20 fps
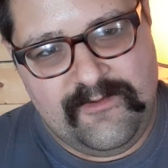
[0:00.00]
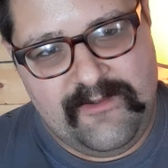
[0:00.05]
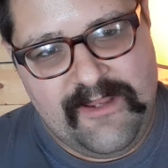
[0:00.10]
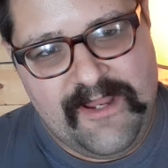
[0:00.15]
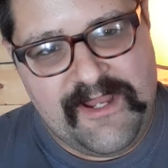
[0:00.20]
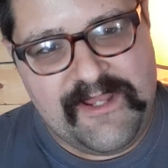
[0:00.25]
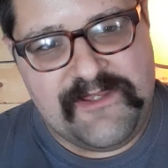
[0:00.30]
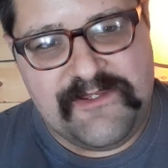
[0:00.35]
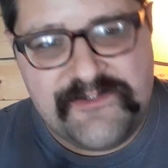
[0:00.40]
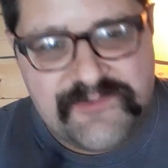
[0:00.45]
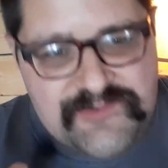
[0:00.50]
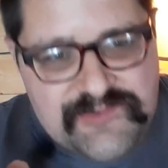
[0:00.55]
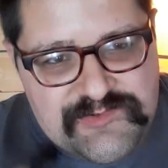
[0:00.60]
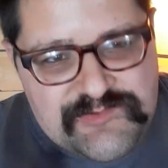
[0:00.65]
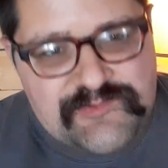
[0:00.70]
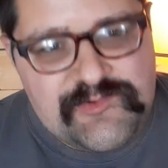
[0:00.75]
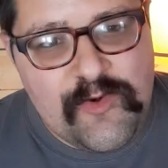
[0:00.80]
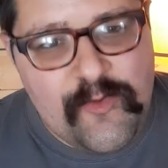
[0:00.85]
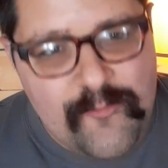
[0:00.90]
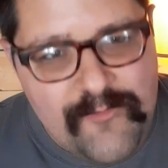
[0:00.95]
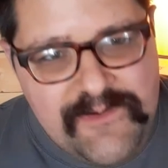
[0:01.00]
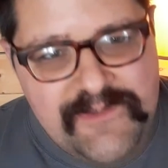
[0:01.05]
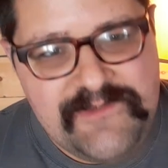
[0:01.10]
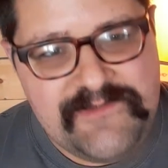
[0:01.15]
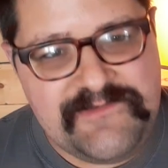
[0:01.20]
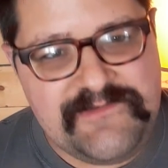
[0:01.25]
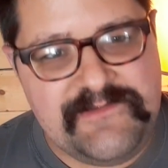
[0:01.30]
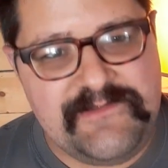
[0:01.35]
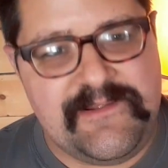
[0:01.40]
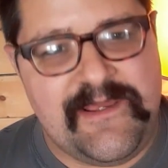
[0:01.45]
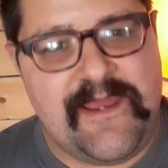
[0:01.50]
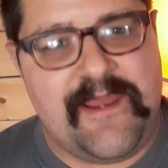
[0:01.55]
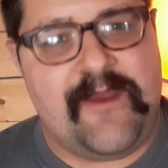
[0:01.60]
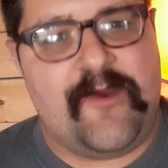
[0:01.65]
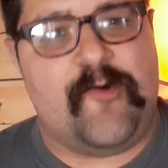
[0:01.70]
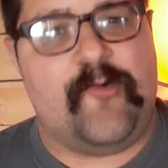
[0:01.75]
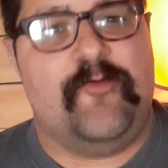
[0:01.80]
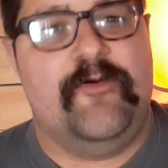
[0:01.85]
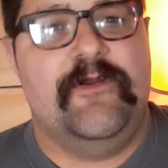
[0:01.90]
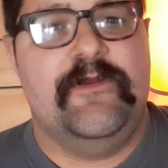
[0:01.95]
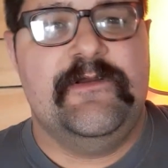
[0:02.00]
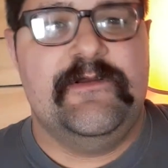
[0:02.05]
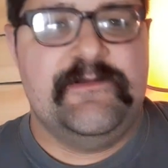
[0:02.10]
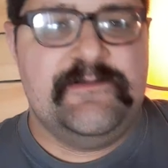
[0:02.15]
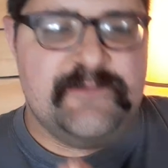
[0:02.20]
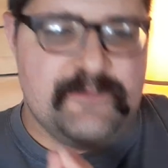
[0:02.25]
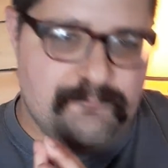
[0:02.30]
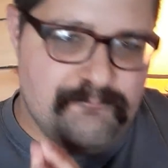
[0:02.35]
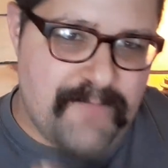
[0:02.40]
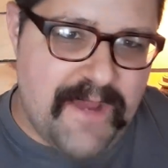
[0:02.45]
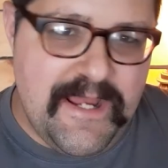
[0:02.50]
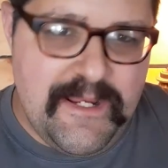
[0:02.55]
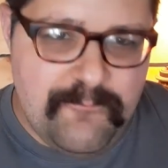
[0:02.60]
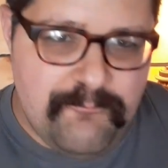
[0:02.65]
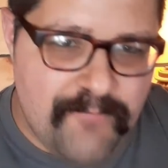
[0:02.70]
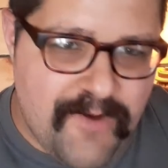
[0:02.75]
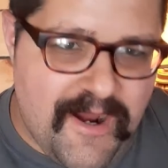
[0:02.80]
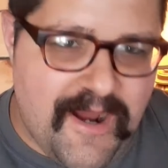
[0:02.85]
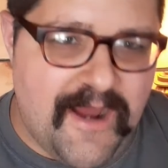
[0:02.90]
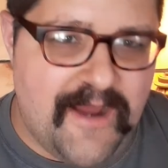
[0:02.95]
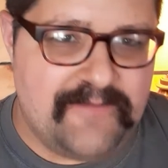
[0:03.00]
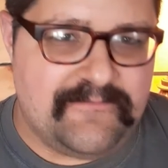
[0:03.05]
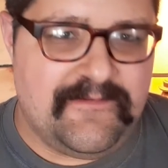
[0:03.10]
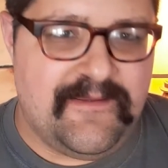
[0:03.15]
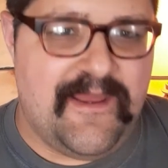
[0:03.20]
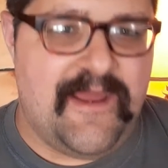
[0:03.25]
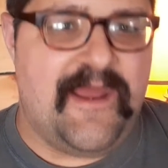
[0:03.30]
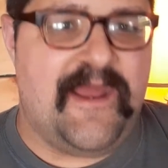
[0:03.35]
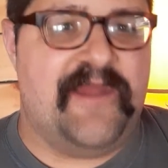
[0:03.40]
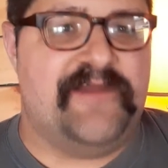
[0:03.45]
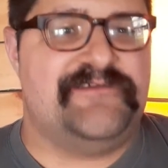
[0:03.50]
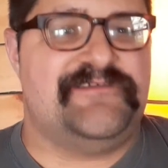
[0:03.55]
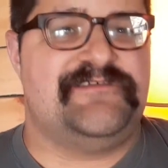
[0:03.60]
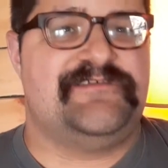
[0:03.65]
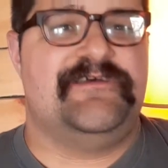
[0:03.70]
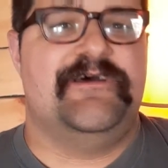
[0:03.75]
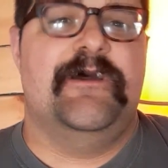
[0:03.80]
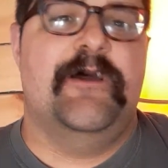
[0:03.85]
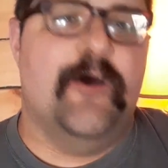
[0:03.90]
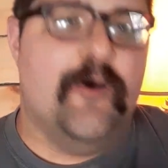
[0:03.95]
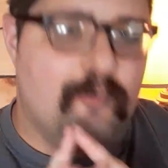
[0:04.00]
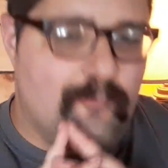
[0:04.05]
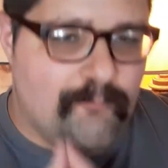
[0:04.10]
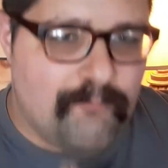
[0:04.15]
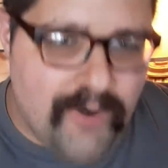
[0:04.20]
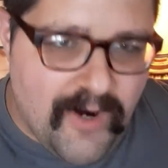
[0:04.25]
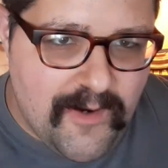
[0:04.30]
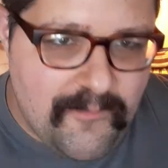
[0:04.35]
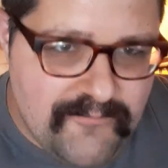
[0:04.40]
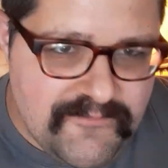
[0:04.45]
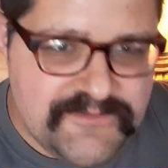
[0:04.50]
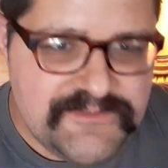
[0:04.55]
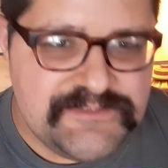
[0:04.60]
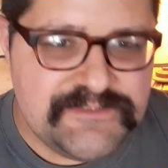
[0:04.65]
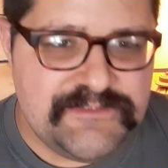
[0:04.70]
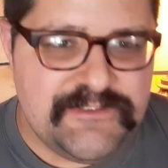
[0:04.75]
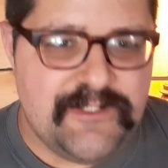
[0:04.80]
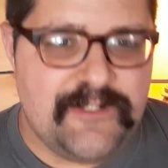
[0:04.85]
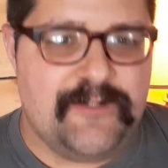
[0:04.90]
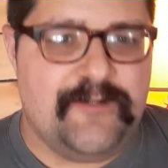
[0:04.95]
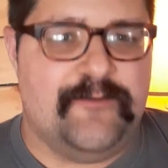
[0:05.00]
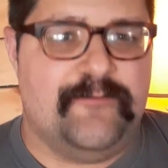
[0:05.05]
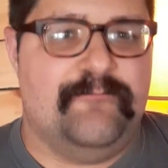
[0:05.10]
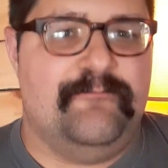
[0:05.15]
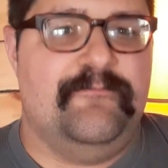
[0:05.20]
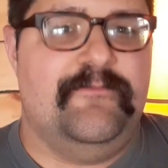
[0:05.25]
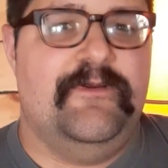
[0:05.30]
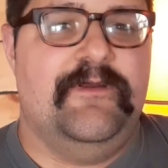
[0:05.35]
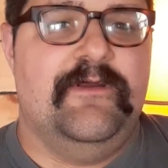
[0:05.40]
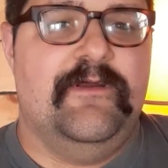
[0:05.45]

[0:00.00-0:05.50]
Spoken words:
It is so easy now to make podcasts, publish them,